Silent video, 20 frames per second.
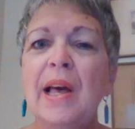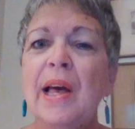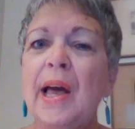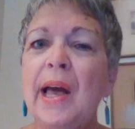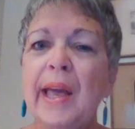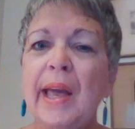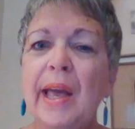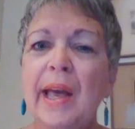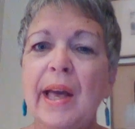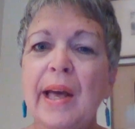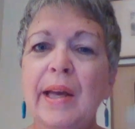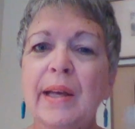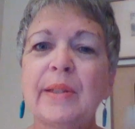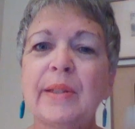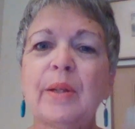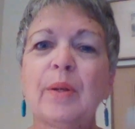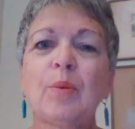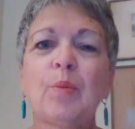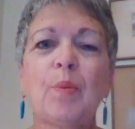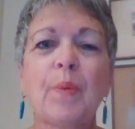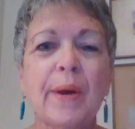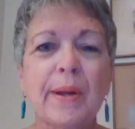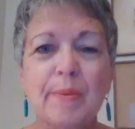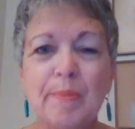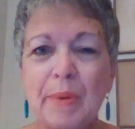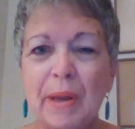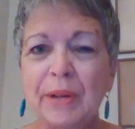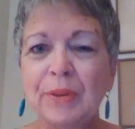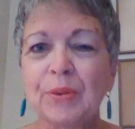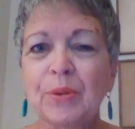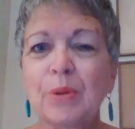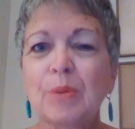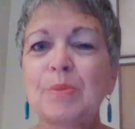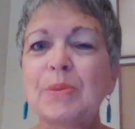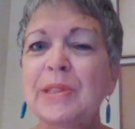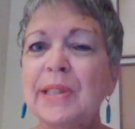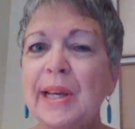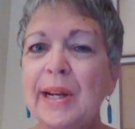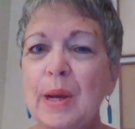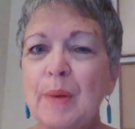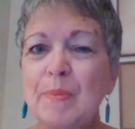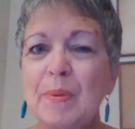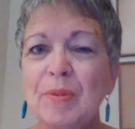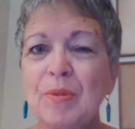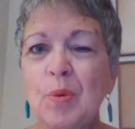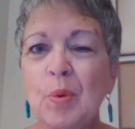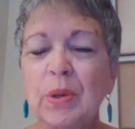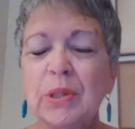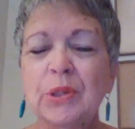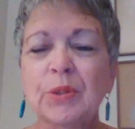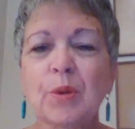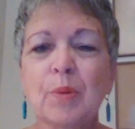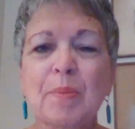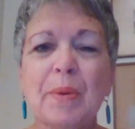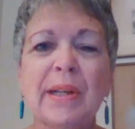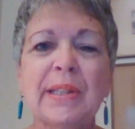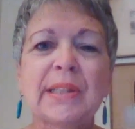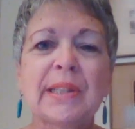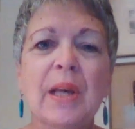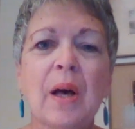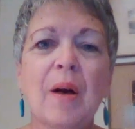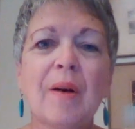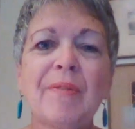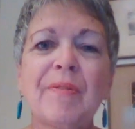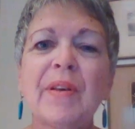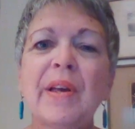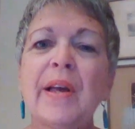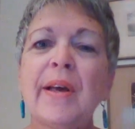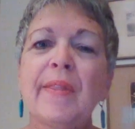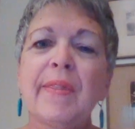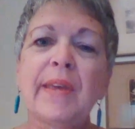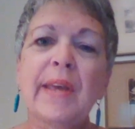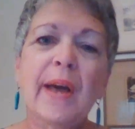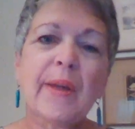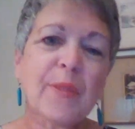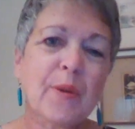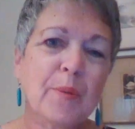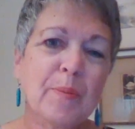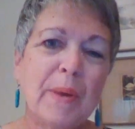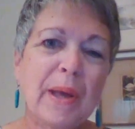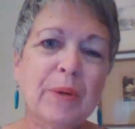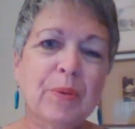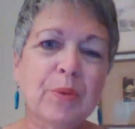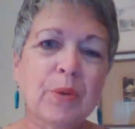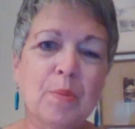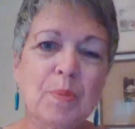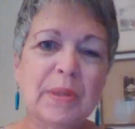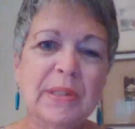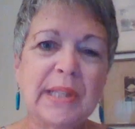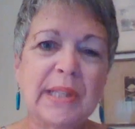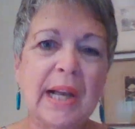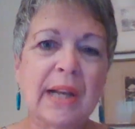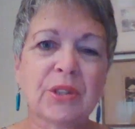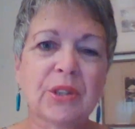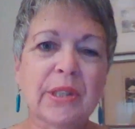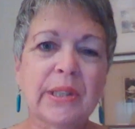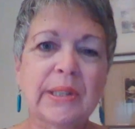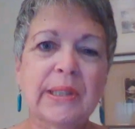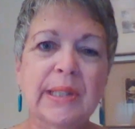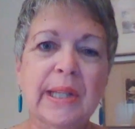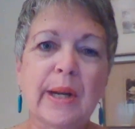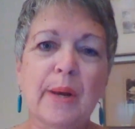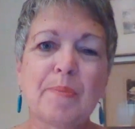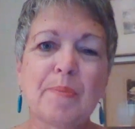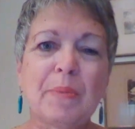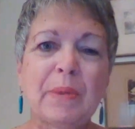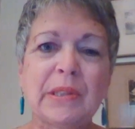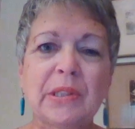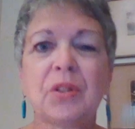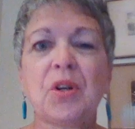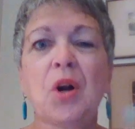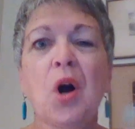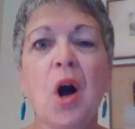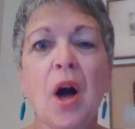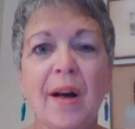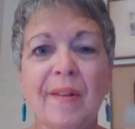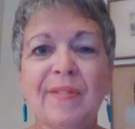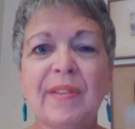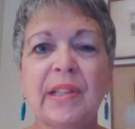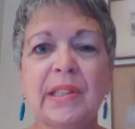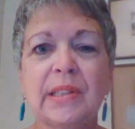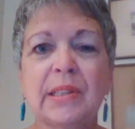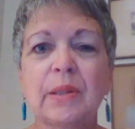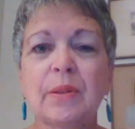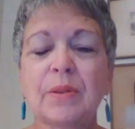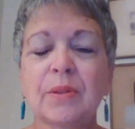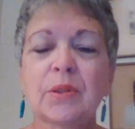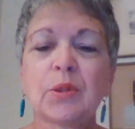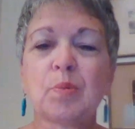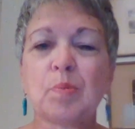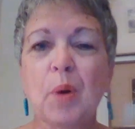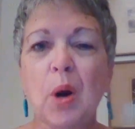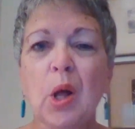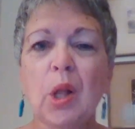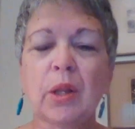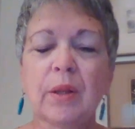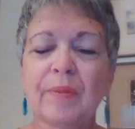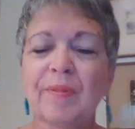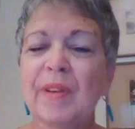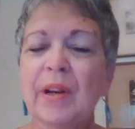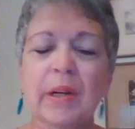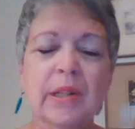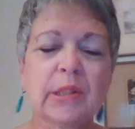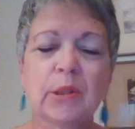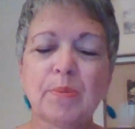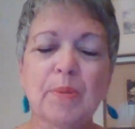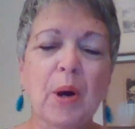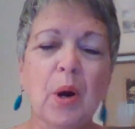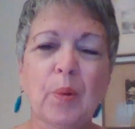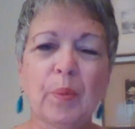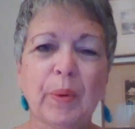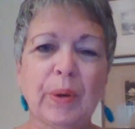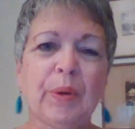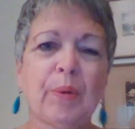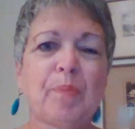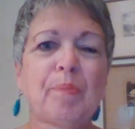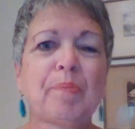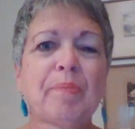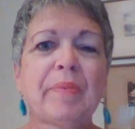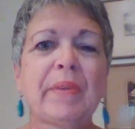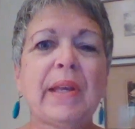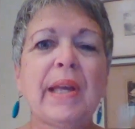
I had 1 bedroom set up, of course, for myself. The other bedroom was actually set up as an office, a small, very small room.